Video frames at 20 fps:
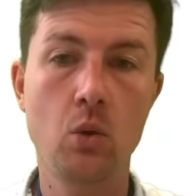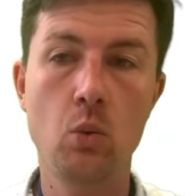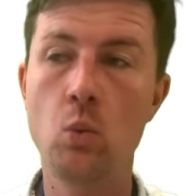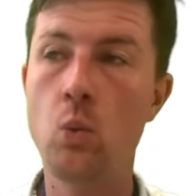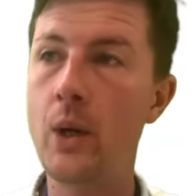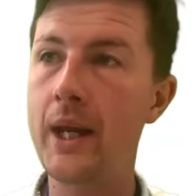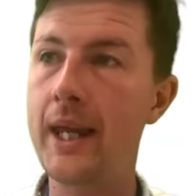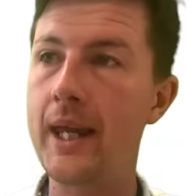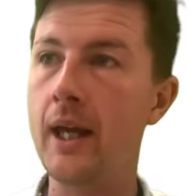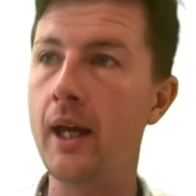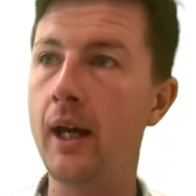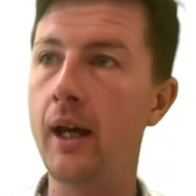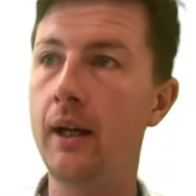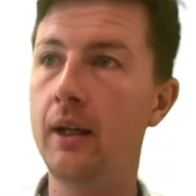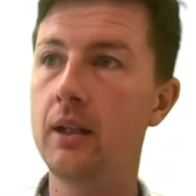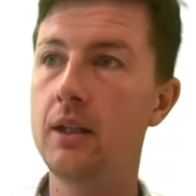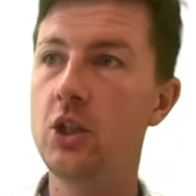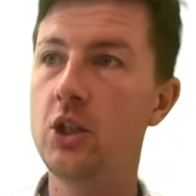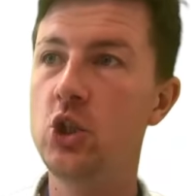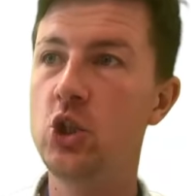
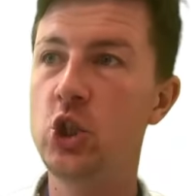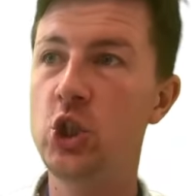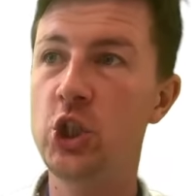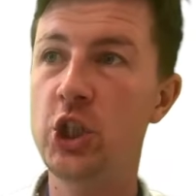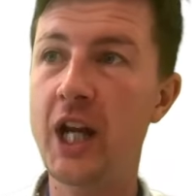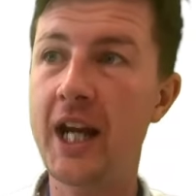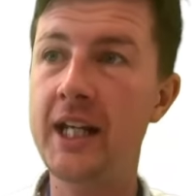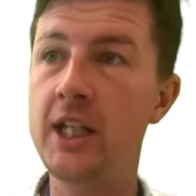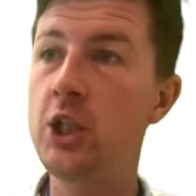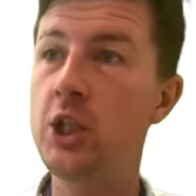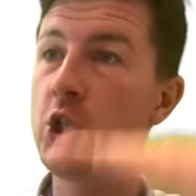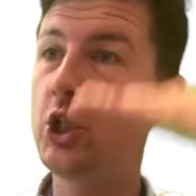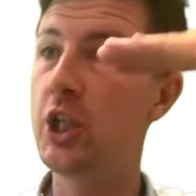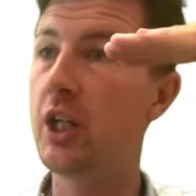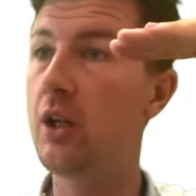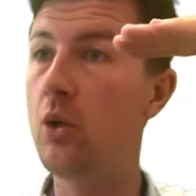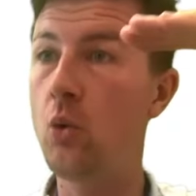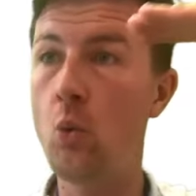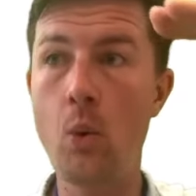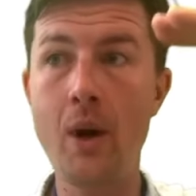We're
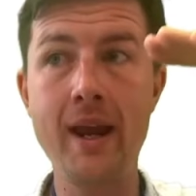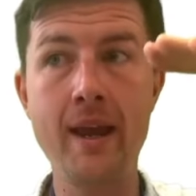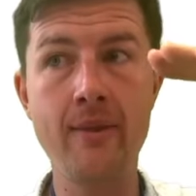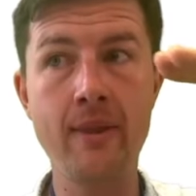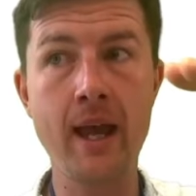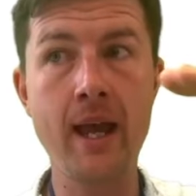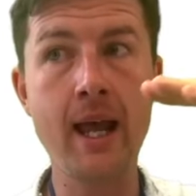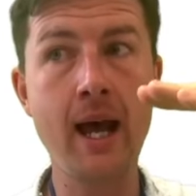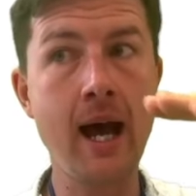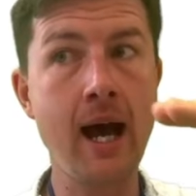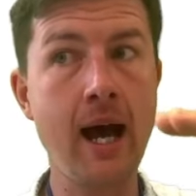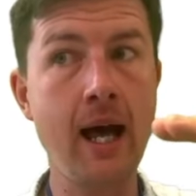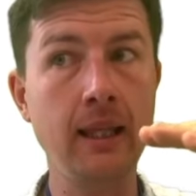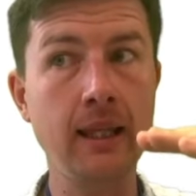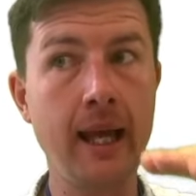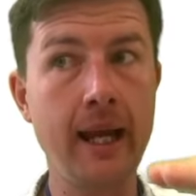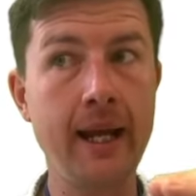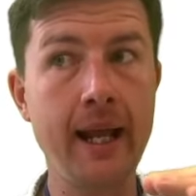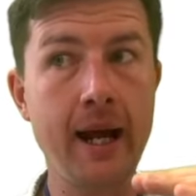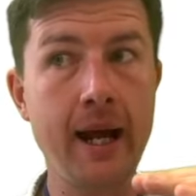changing where they are
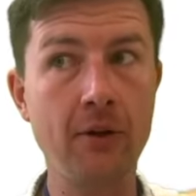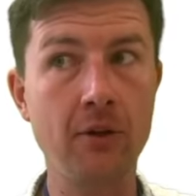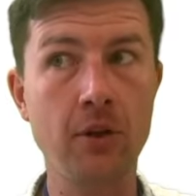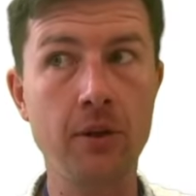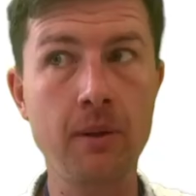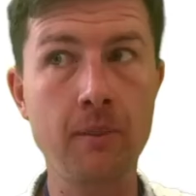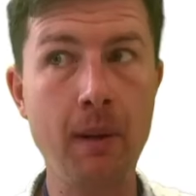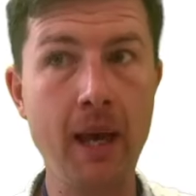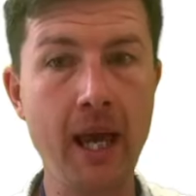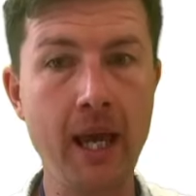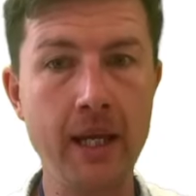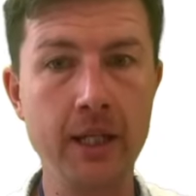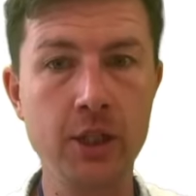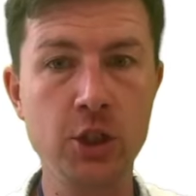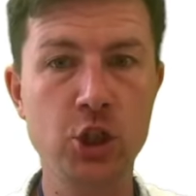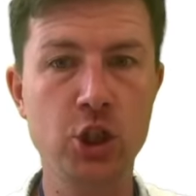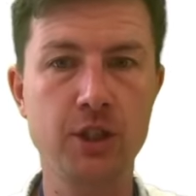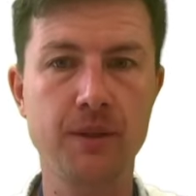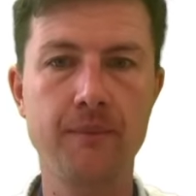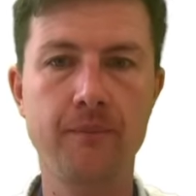laid out on the
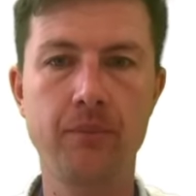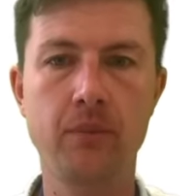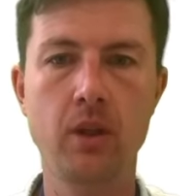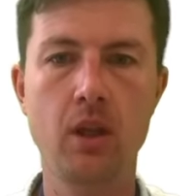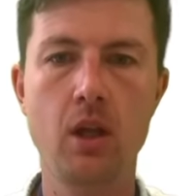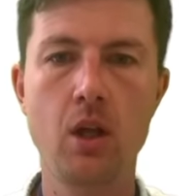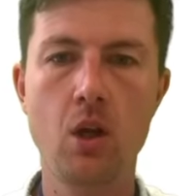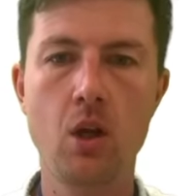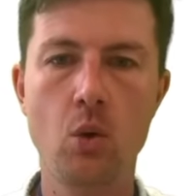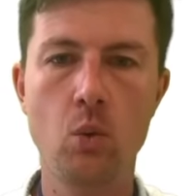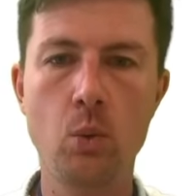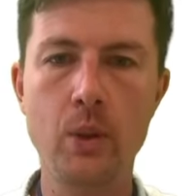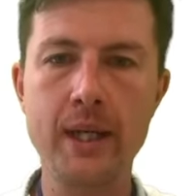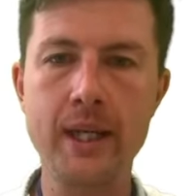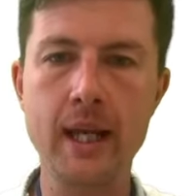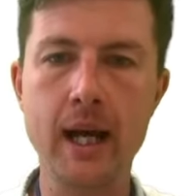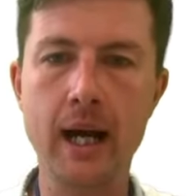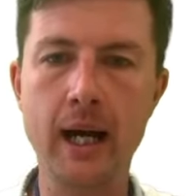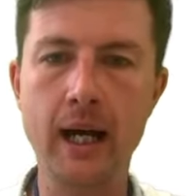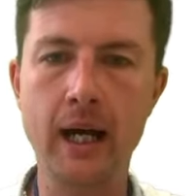page.
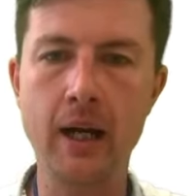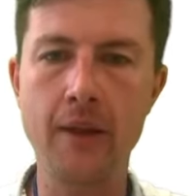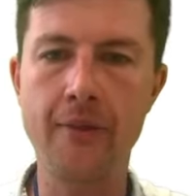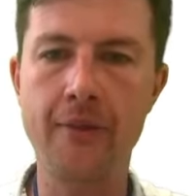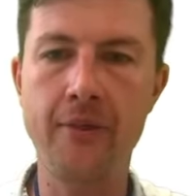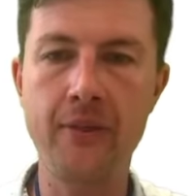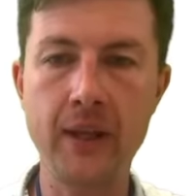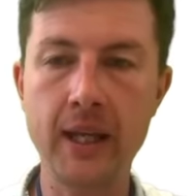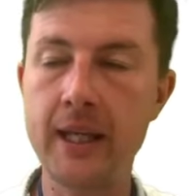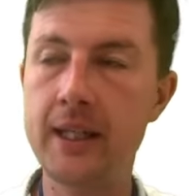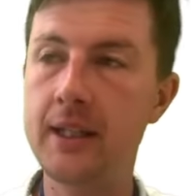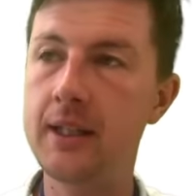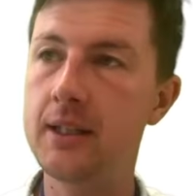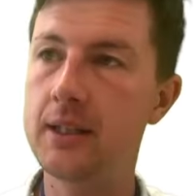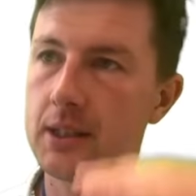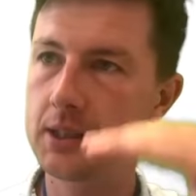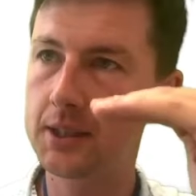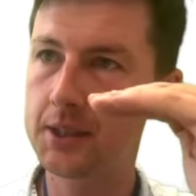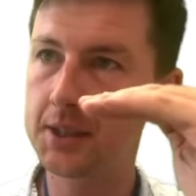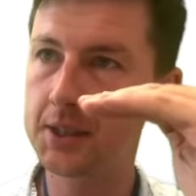We are then
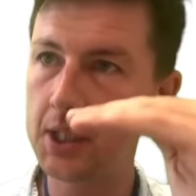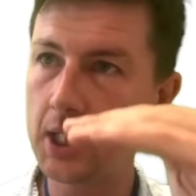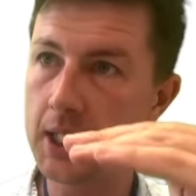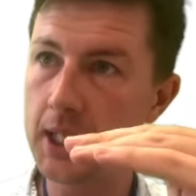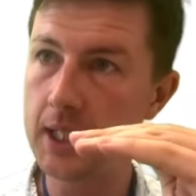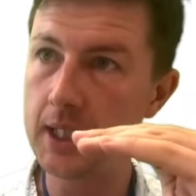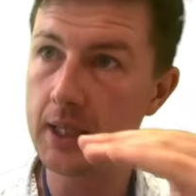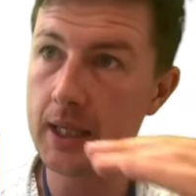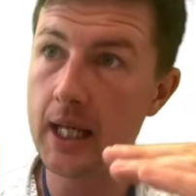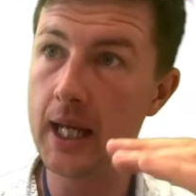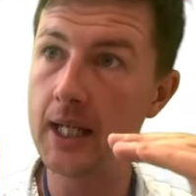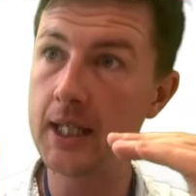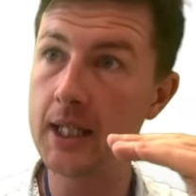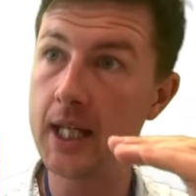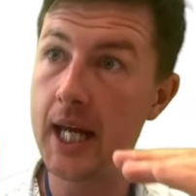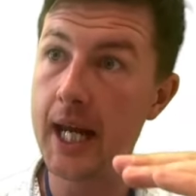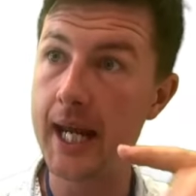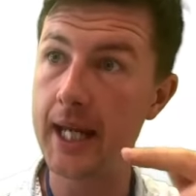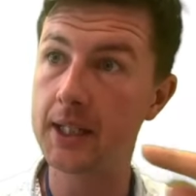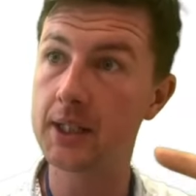setting their
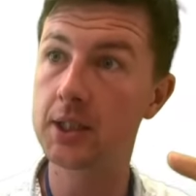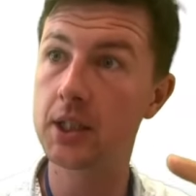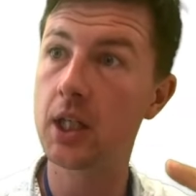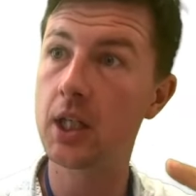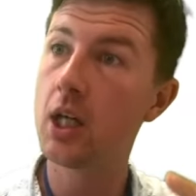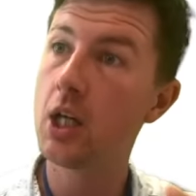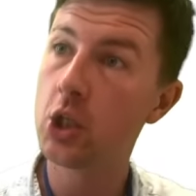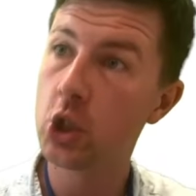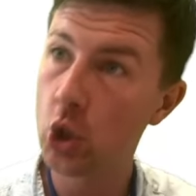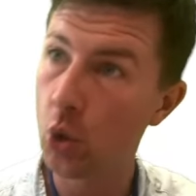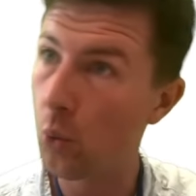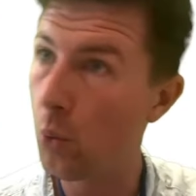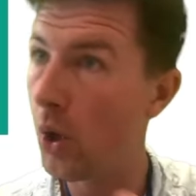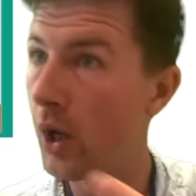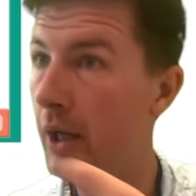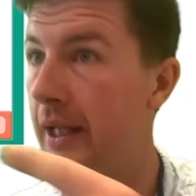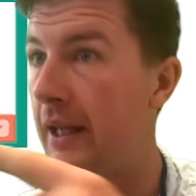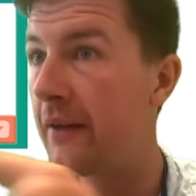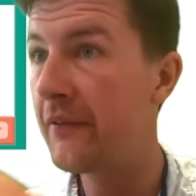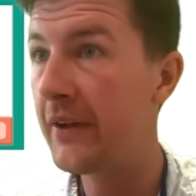text to
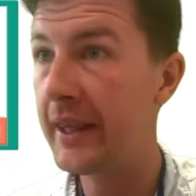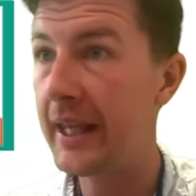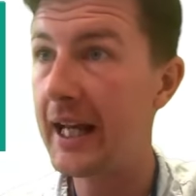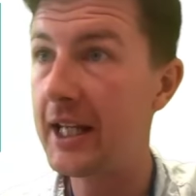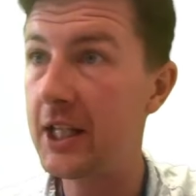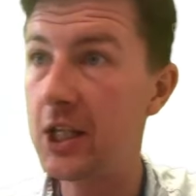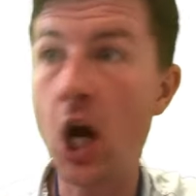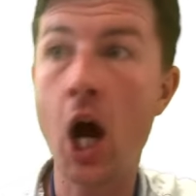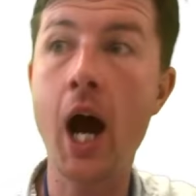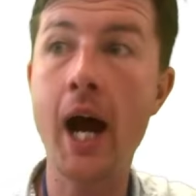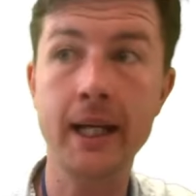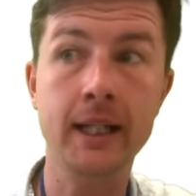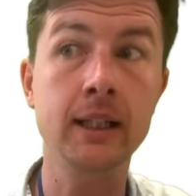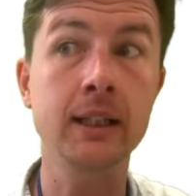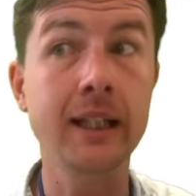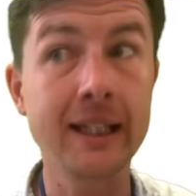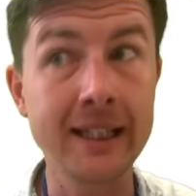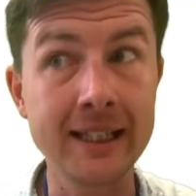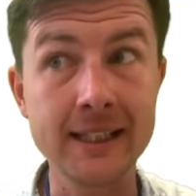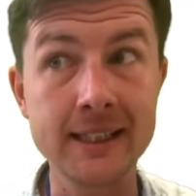whatever the
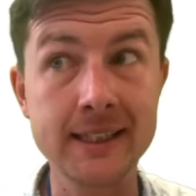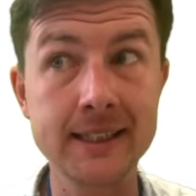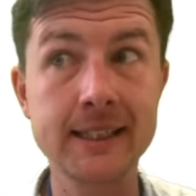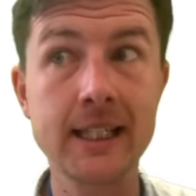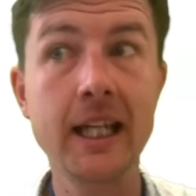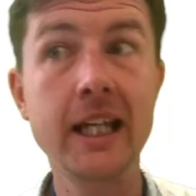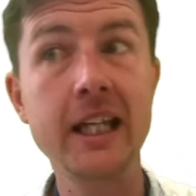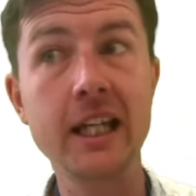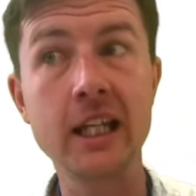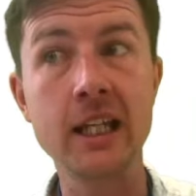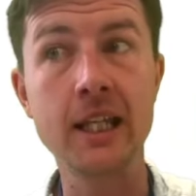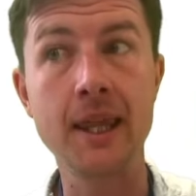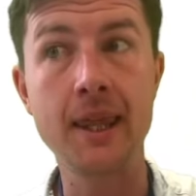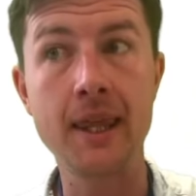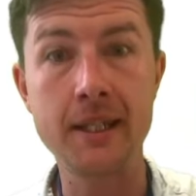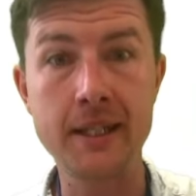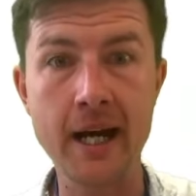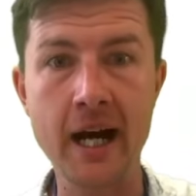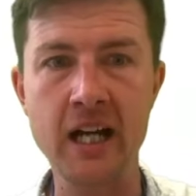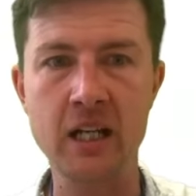title is in
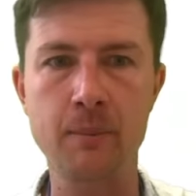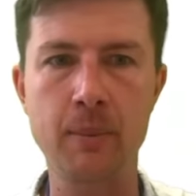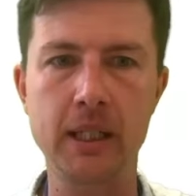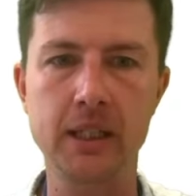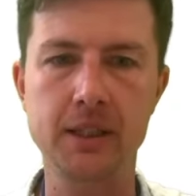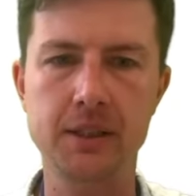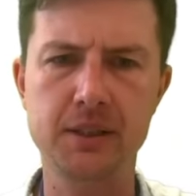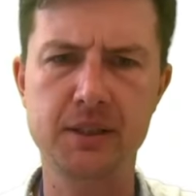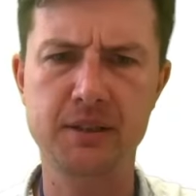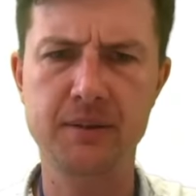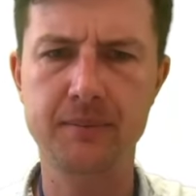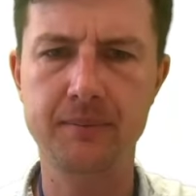the database.